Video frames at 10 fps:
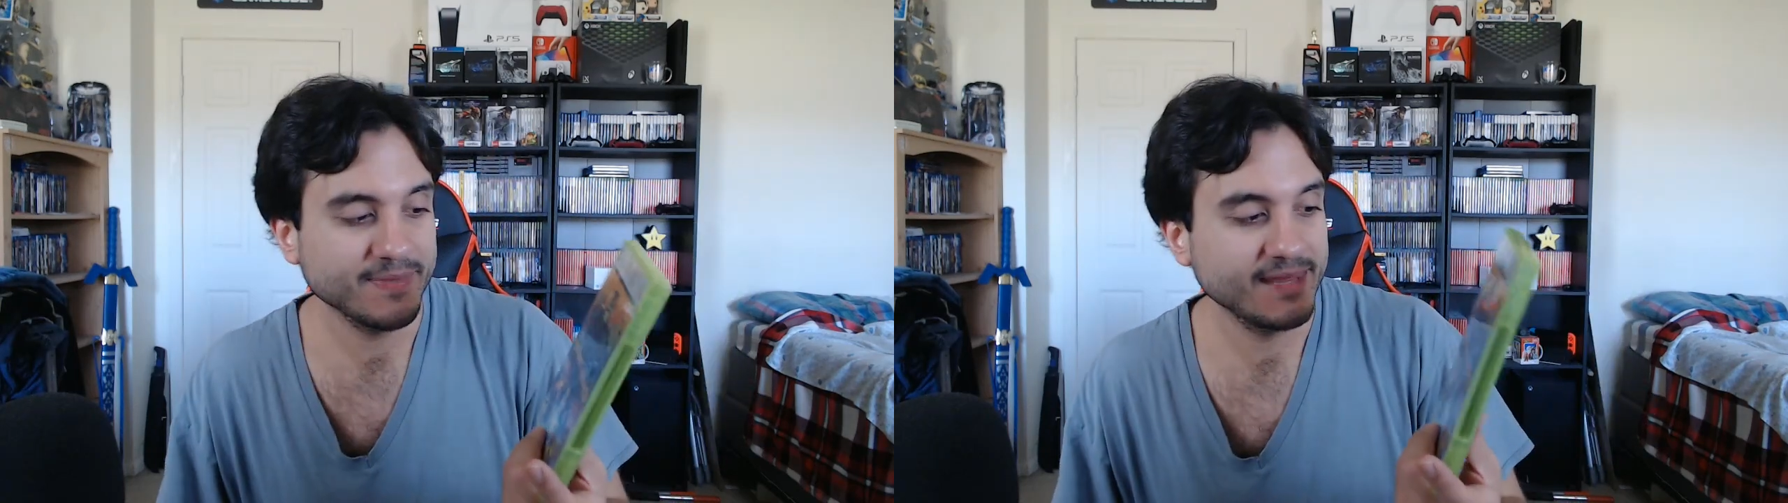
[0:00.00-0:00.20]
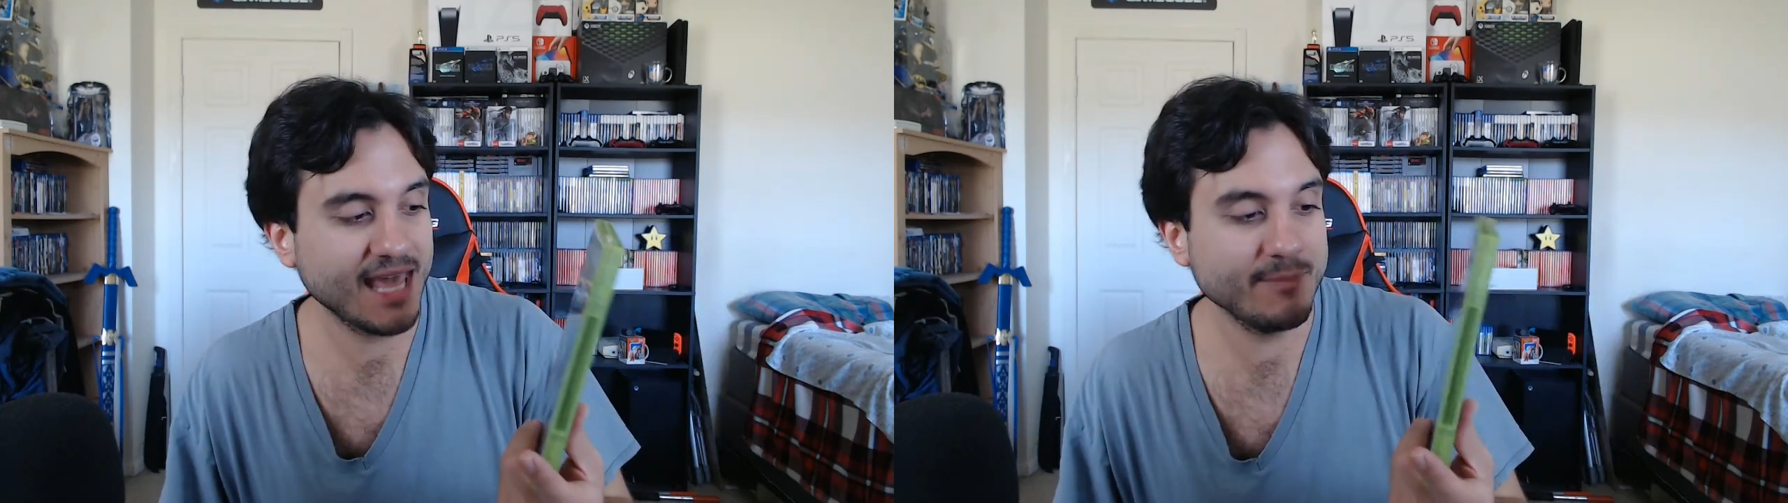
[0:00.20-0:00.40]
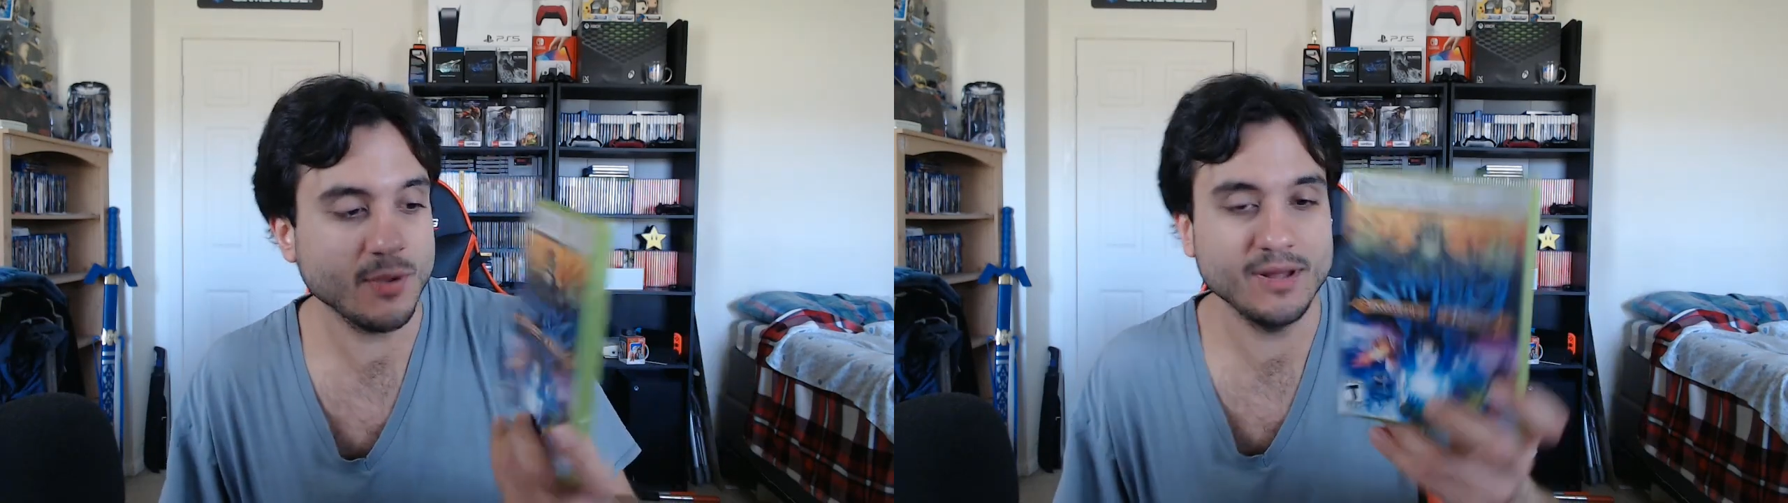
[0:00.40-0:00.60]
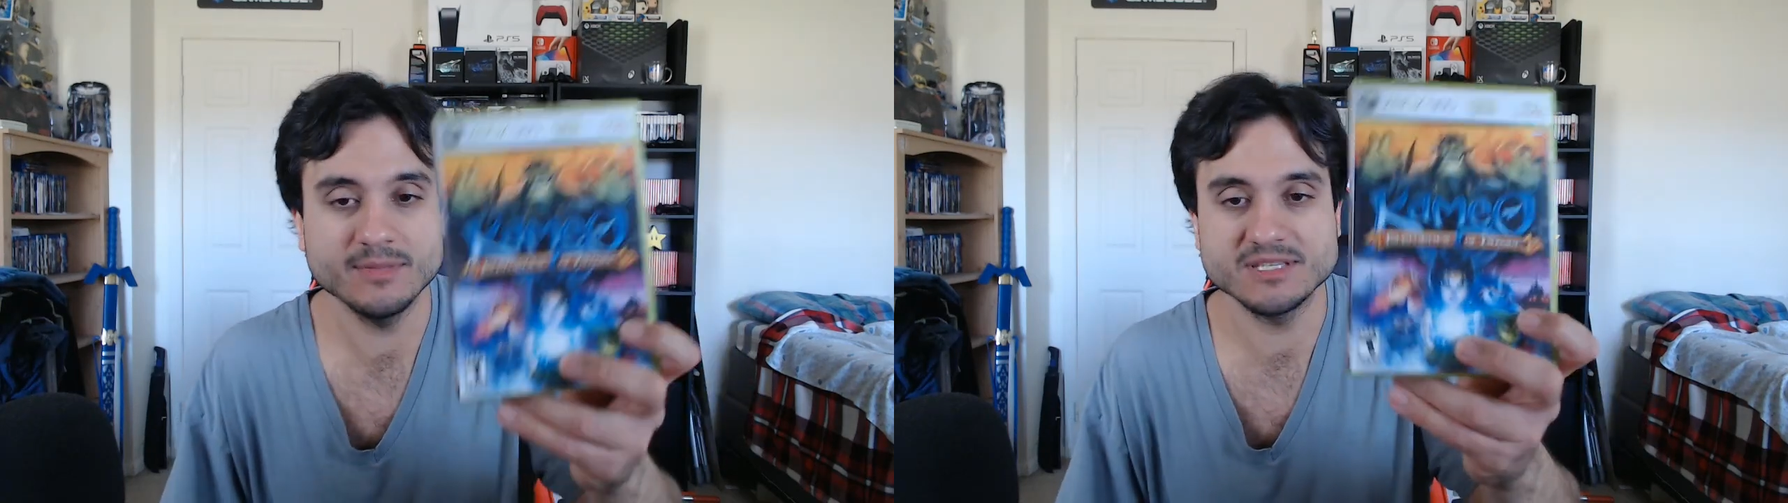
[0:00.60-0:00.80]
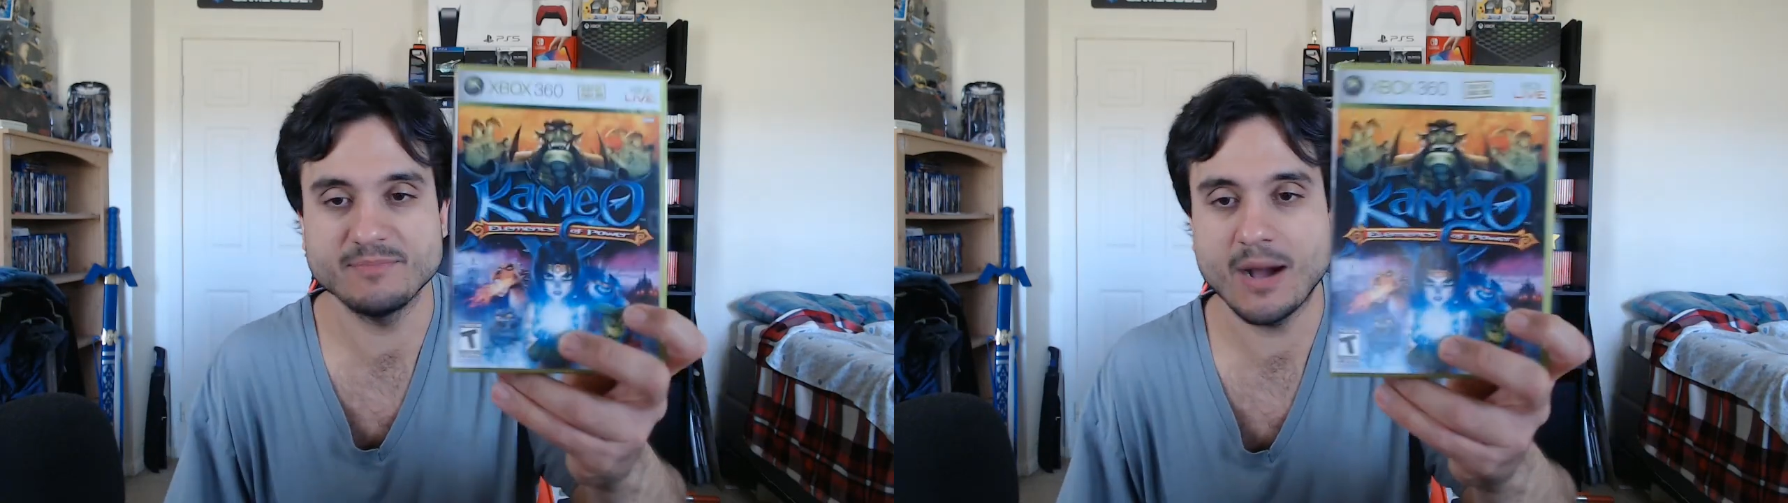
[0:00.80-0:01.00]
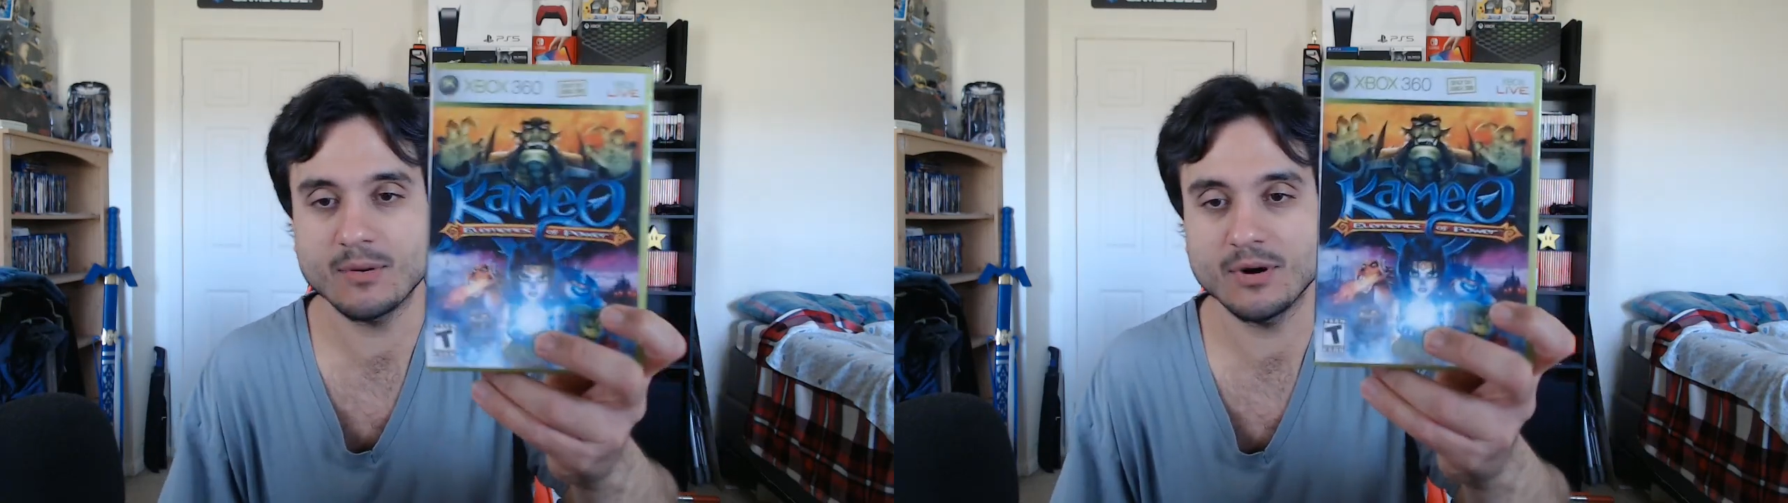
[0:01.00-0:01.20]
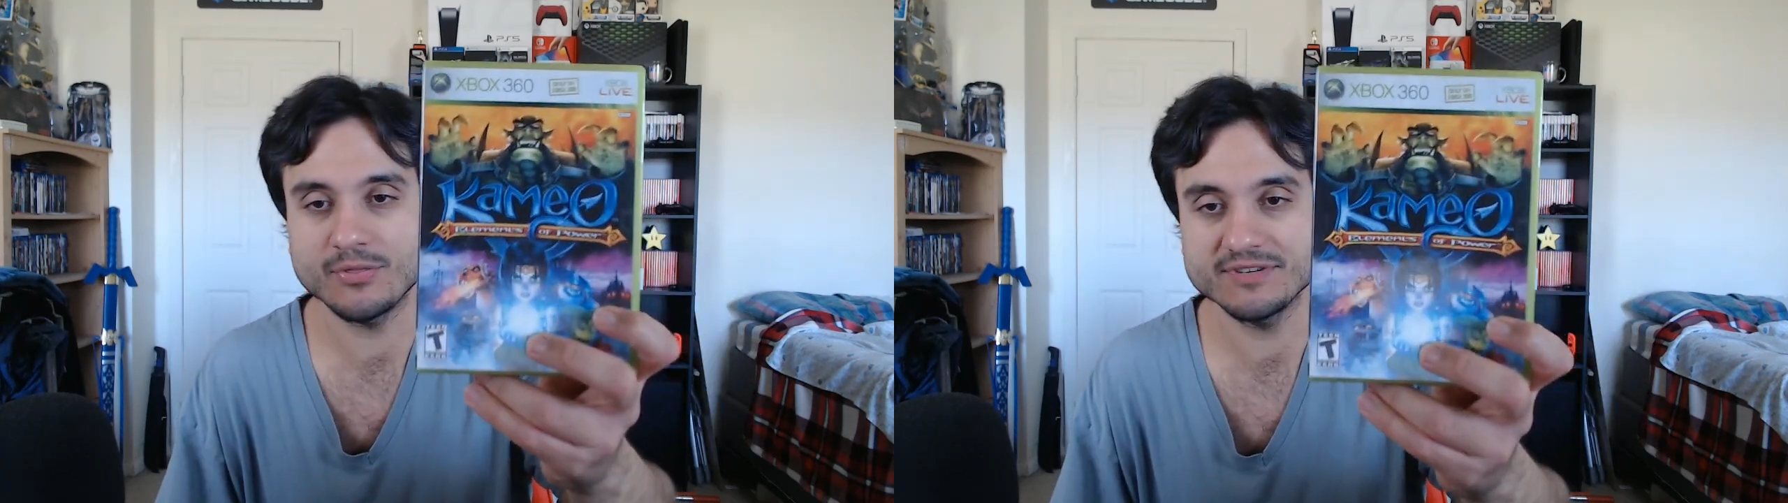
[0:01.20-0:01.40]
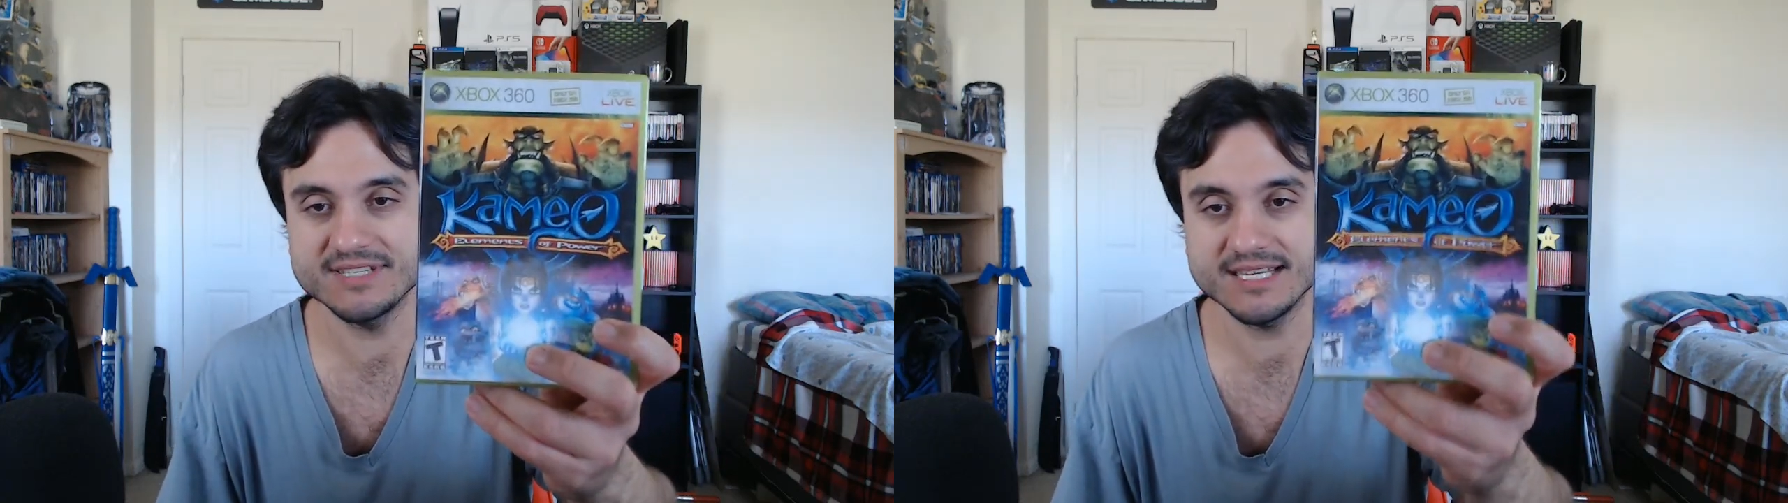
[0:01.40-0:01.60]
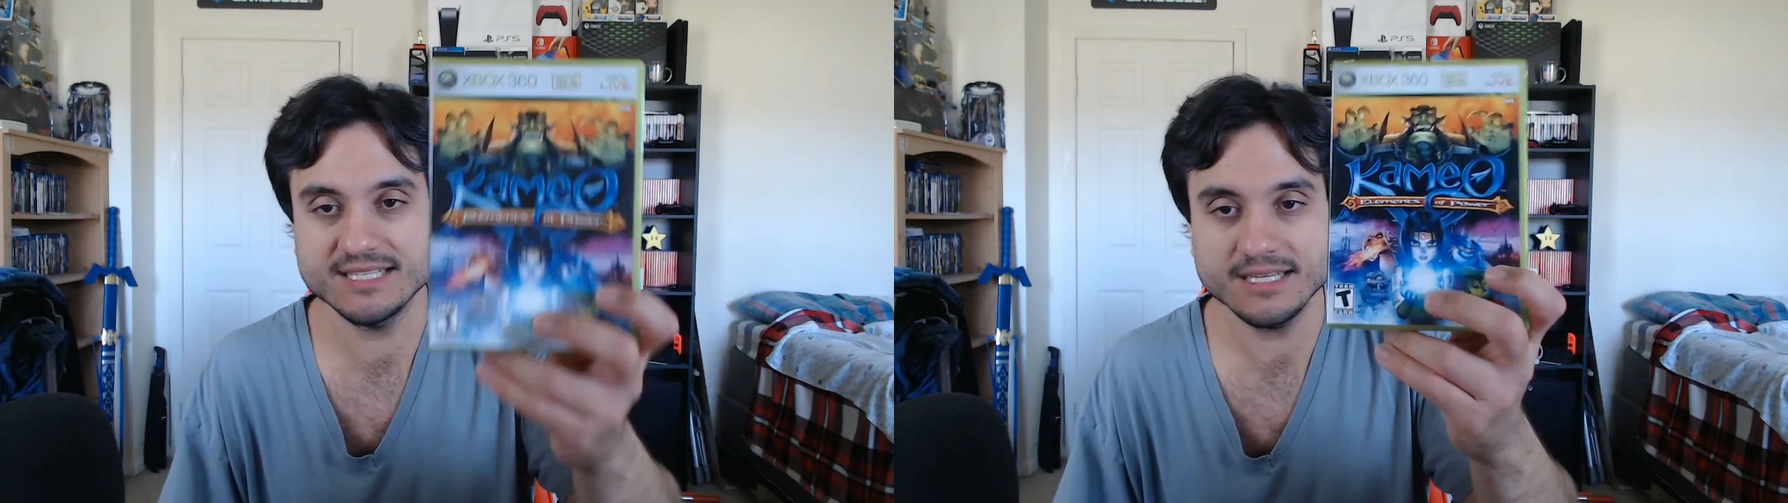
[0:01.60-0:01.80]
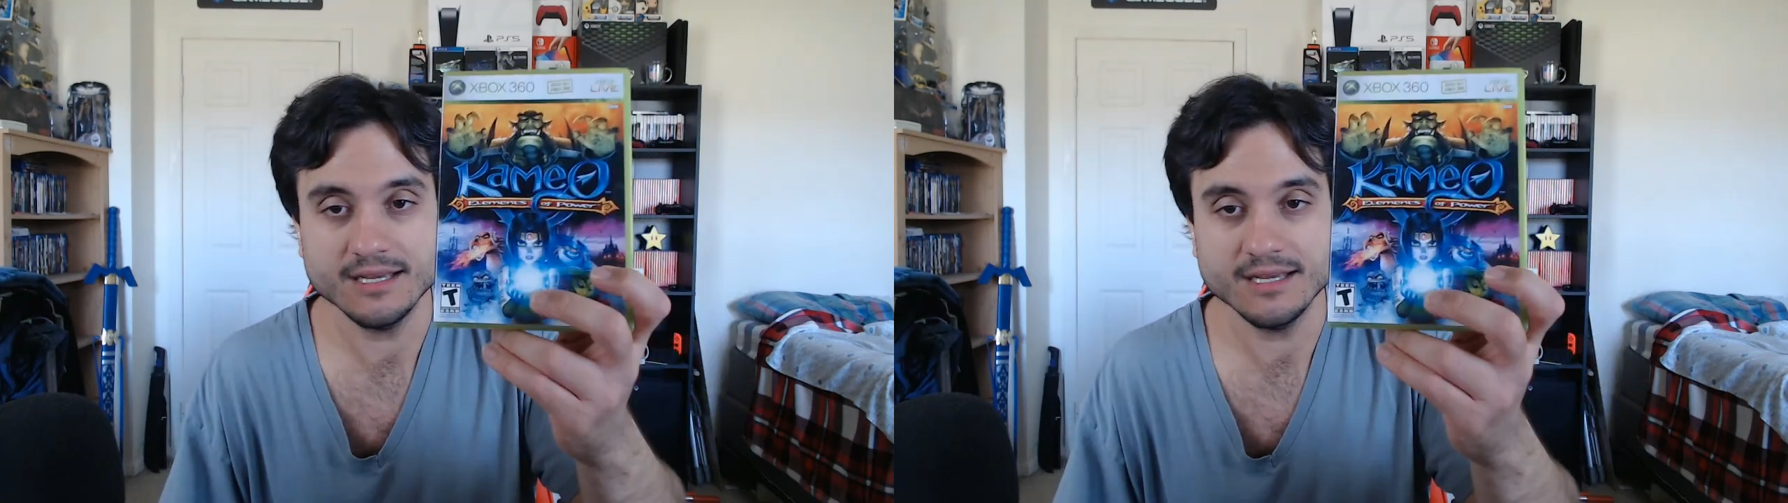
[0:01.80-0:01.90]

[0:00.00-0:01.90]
Kameo Elements of Power on 360.